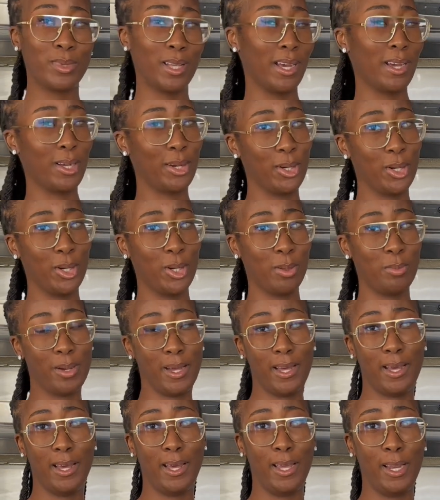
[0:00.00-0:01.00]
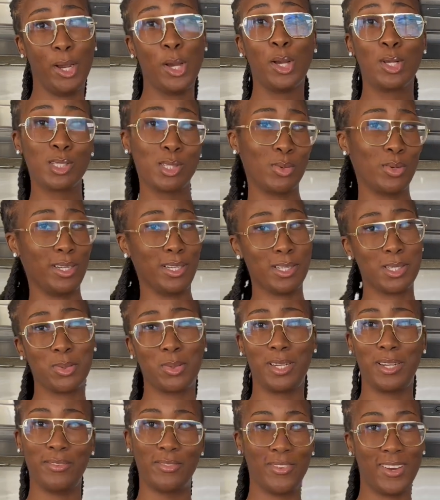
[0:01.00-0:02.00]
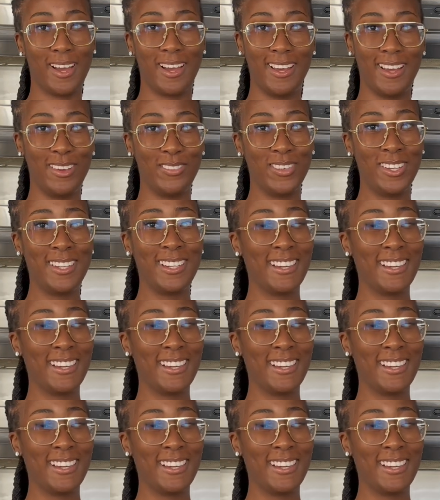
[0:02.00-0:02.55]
that girl by 2025.